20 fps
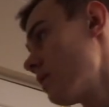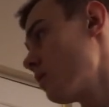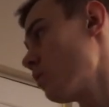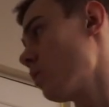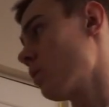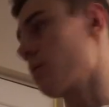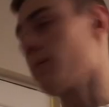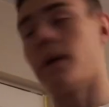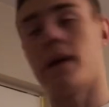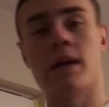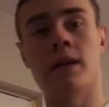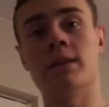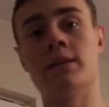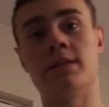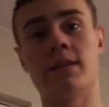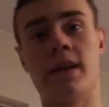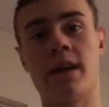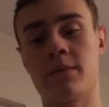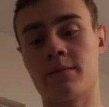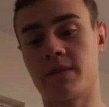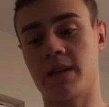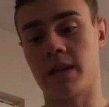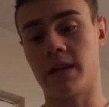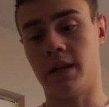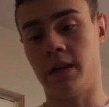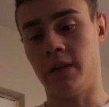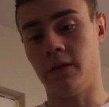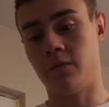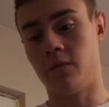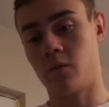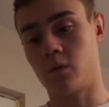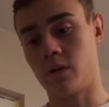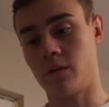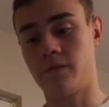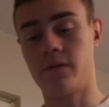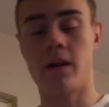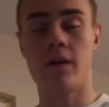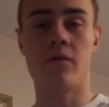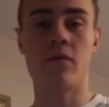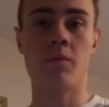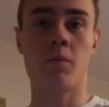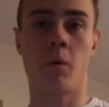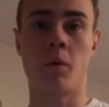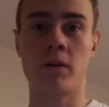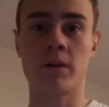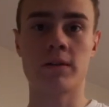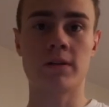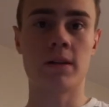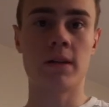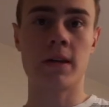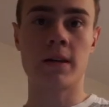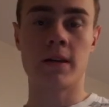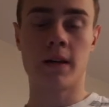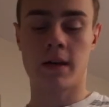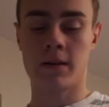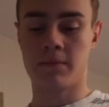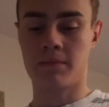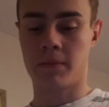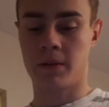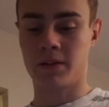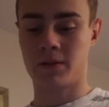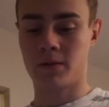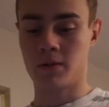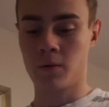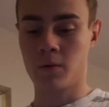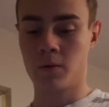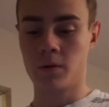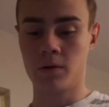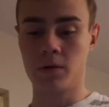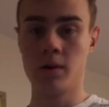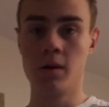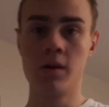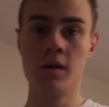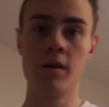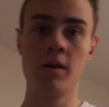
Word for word: one of my exams at 8.45 in the morning today at my school.